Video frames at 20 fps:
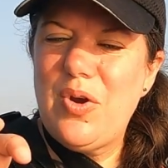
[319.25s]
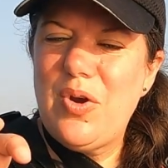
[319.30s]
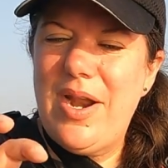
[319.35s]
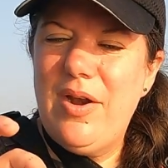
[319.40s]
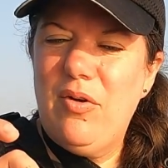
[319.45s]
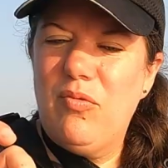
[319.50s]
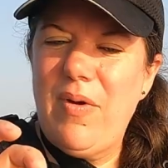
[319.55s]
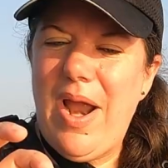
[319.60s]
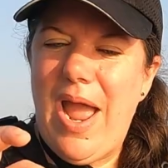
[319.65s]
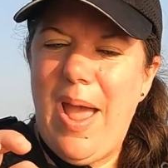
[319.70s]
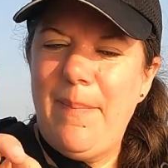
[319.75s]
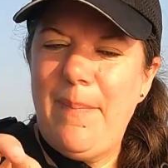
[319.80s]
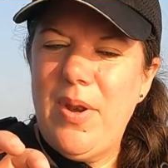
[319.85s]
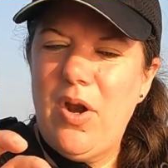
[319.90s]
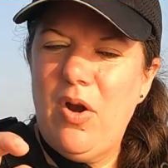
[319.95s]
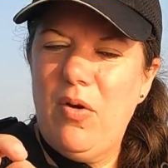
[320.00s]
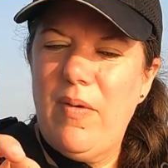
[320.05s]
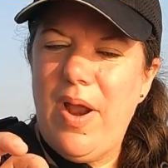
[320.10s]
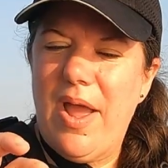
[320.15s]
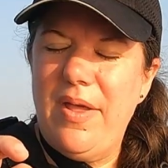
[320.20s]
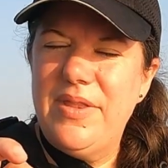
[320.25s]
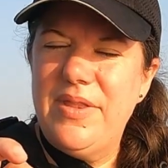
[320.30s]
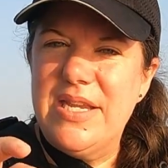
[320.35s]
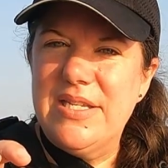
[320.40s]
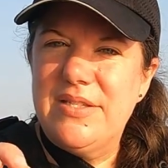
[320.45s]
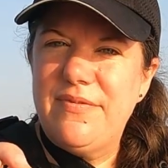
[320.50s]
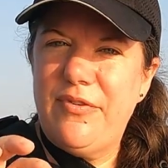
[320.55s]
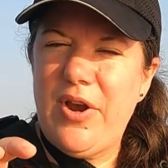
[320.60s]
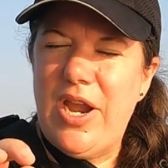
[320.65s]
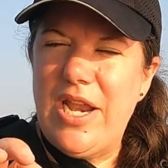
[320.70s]
try to wrap it around
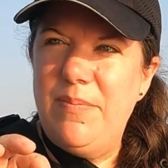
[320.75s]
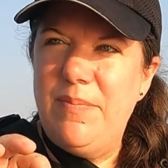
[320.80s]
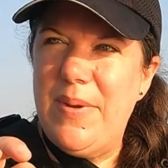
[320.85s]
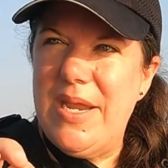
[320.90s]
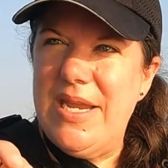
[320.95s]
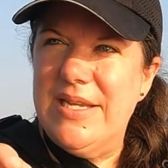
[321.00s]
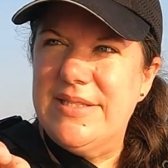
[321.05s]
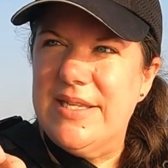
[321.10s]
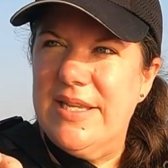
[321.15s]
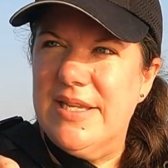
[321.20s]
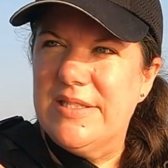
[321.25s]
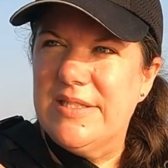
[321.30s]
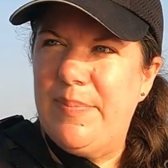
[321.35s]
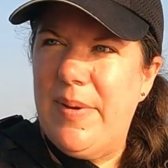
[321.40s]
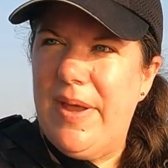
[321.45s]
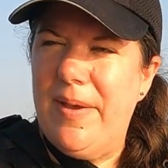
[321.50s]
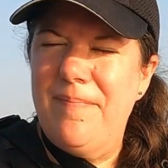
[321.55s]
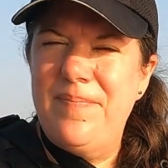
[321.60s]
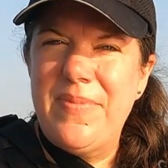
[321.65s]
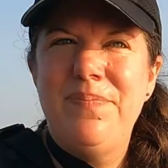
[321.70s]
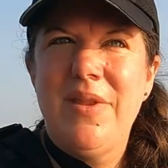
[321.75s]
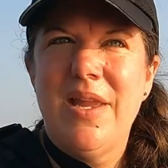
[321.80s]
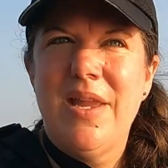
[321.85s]
these frayed pieces. But